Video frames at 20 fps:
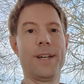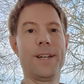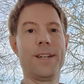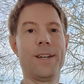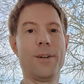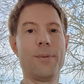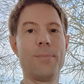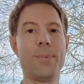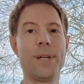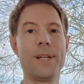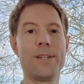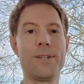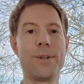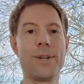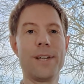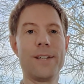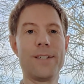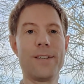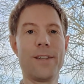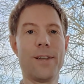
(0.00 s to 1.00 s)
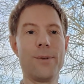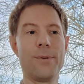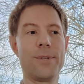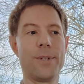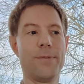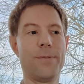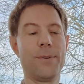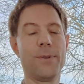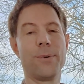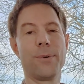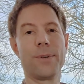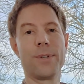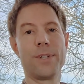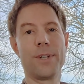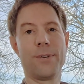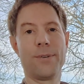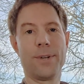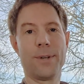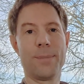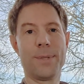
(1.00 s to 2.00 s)
you know, please look into those if you're
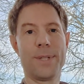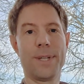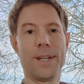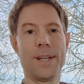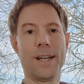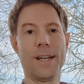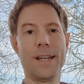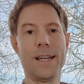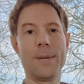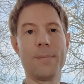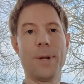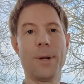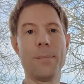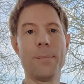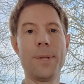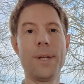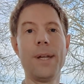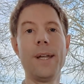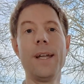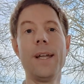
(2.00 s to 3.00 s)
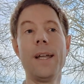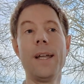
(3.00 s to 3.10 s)
considering a particular heat pump.